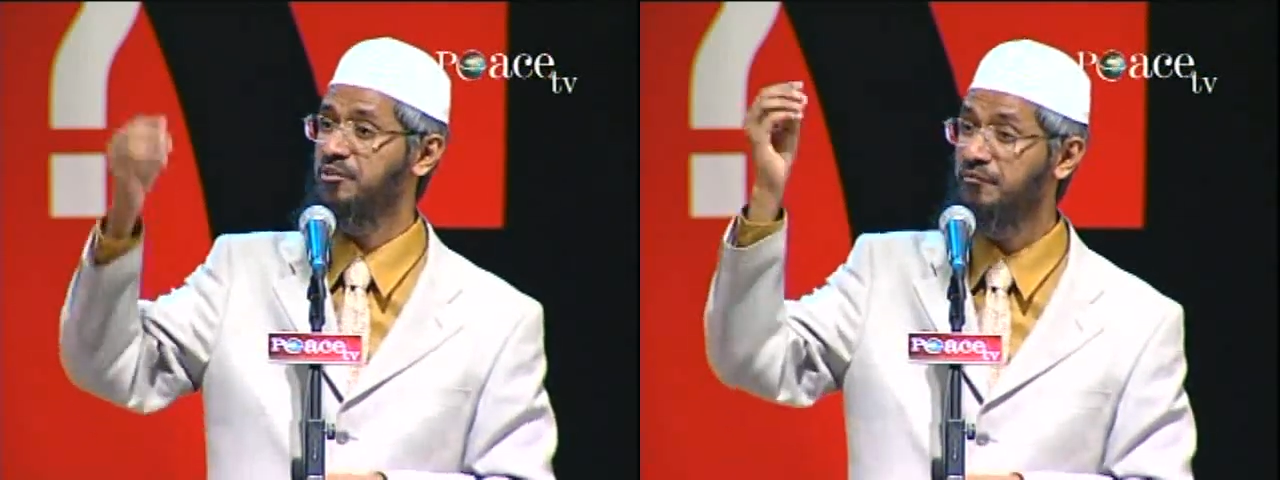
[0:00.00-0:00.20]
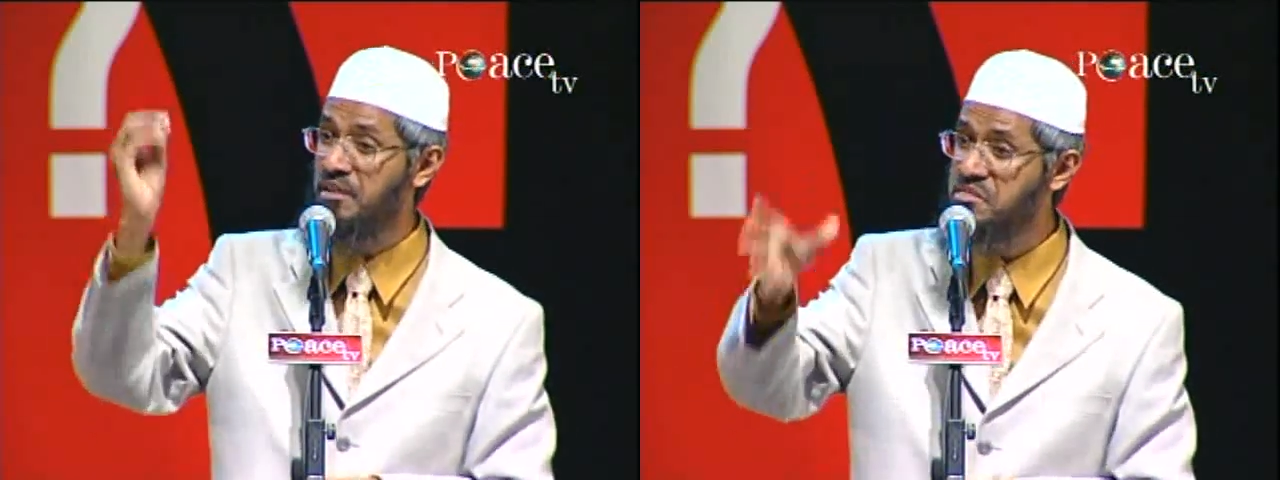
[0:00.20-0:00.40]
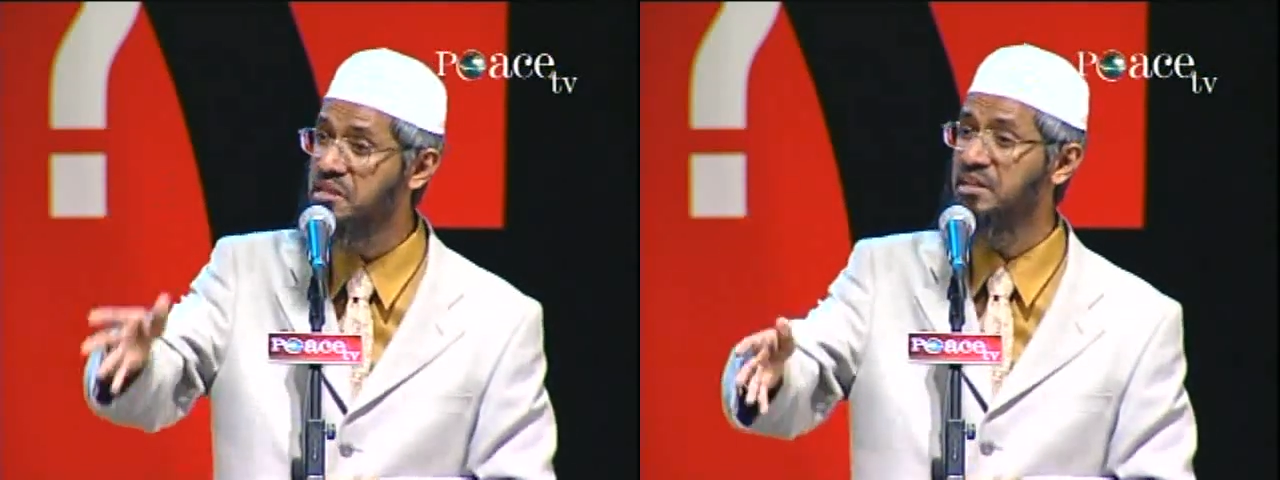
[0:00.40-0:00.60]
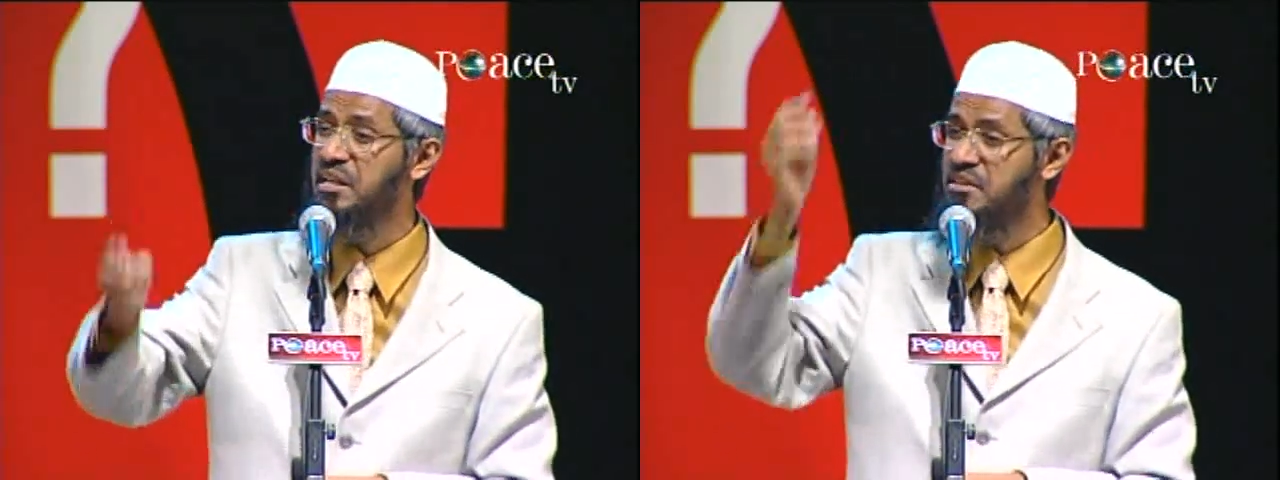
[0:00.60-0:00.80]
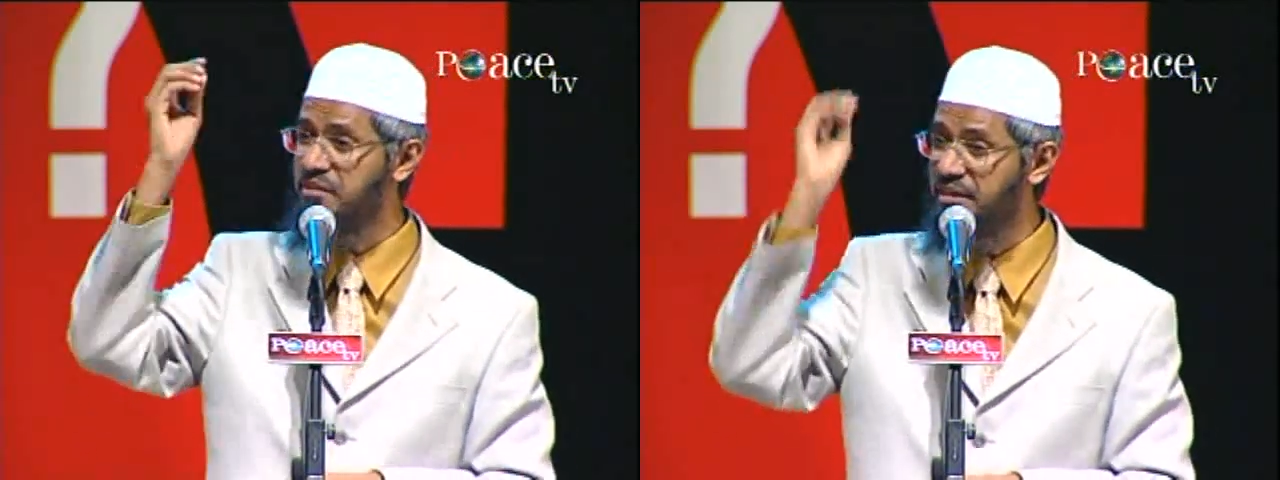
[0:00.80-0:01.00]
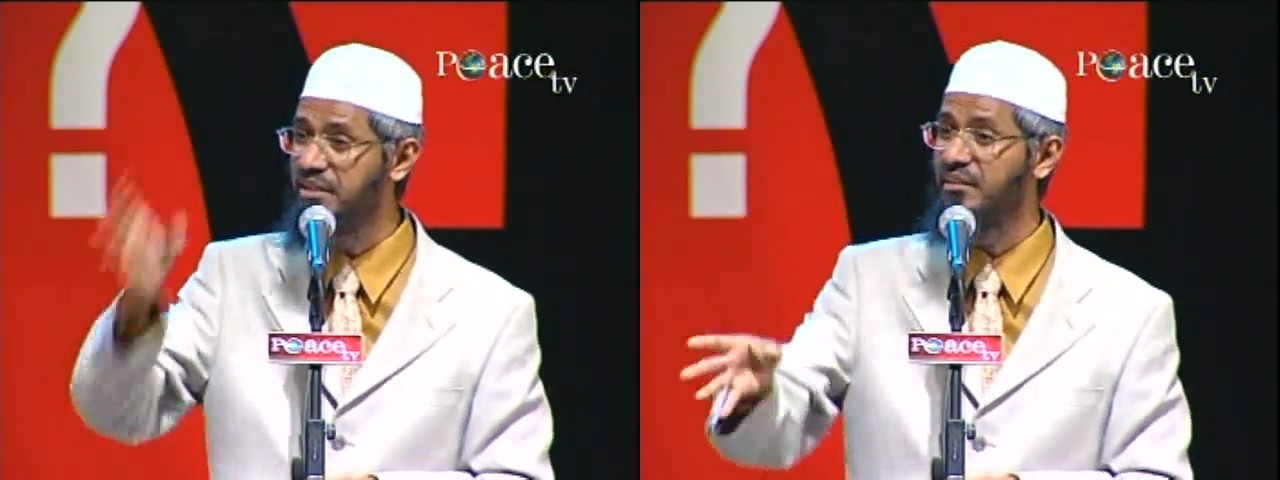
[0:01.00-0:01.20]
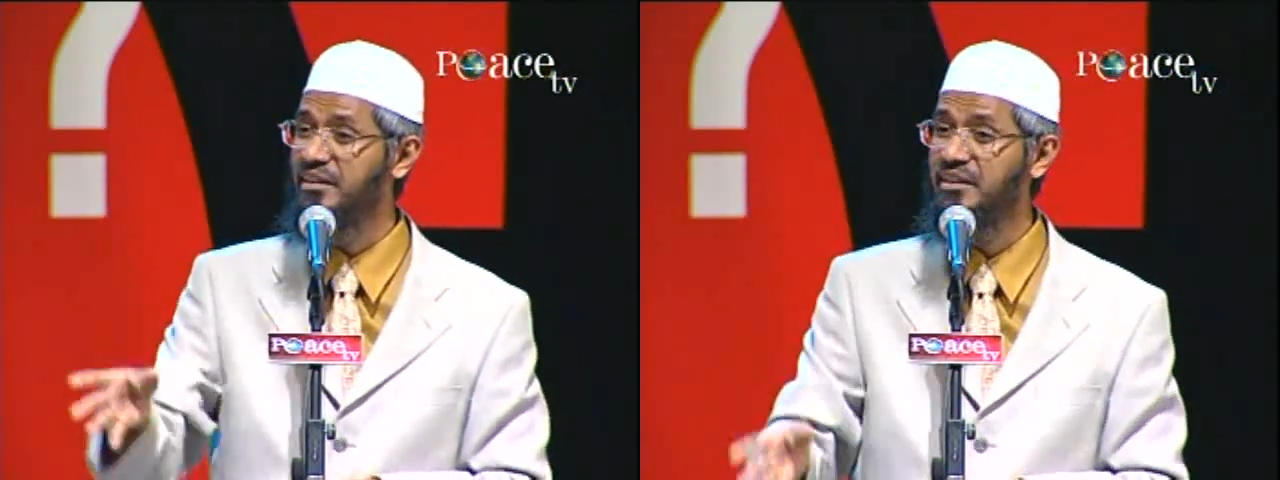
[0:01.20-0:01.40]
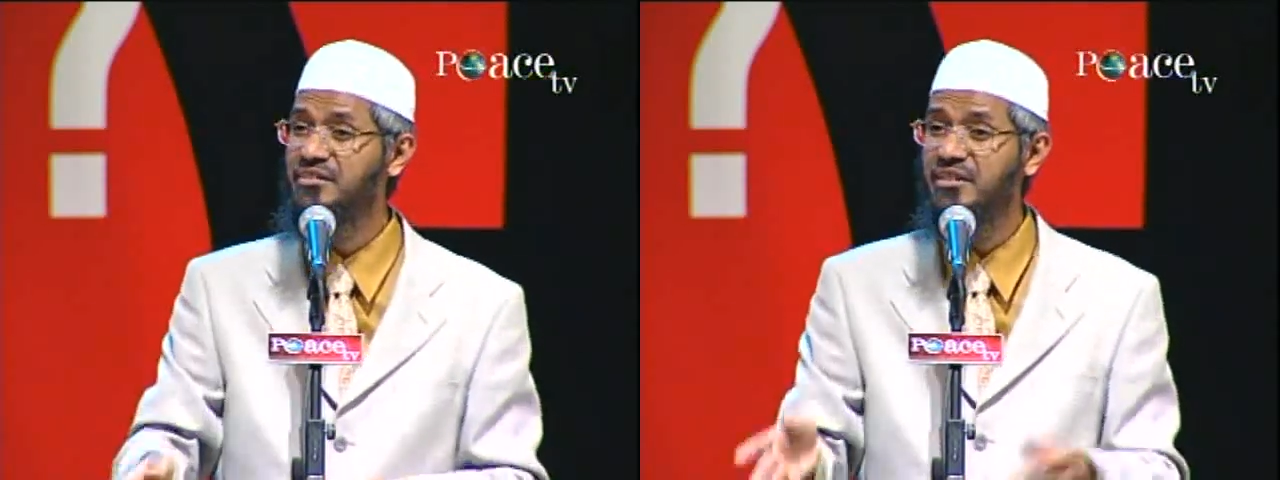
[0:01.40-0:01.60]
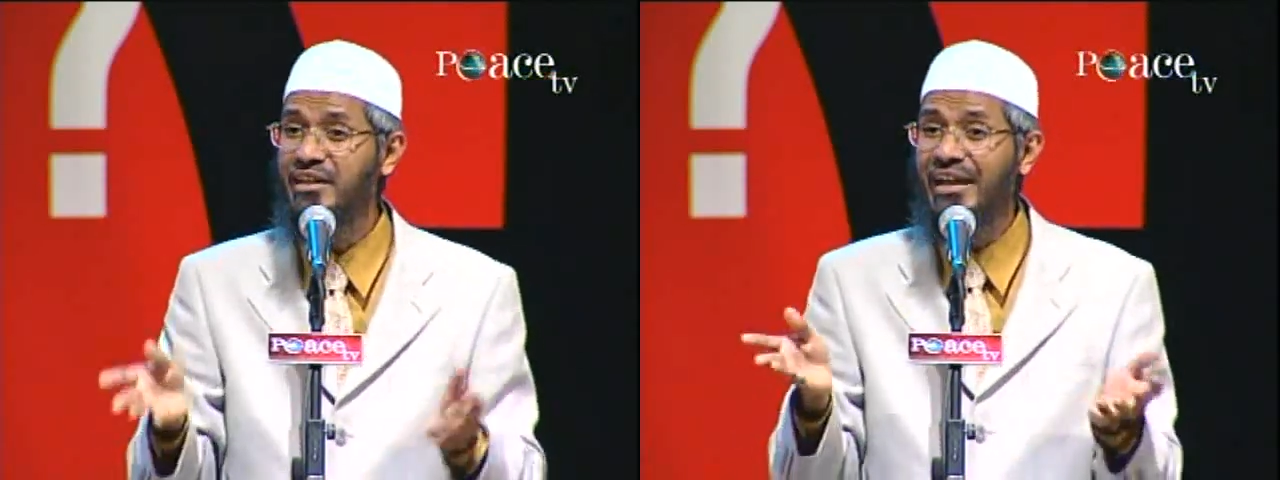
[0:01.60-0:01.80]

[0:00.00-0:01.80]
VCDs, DVDs,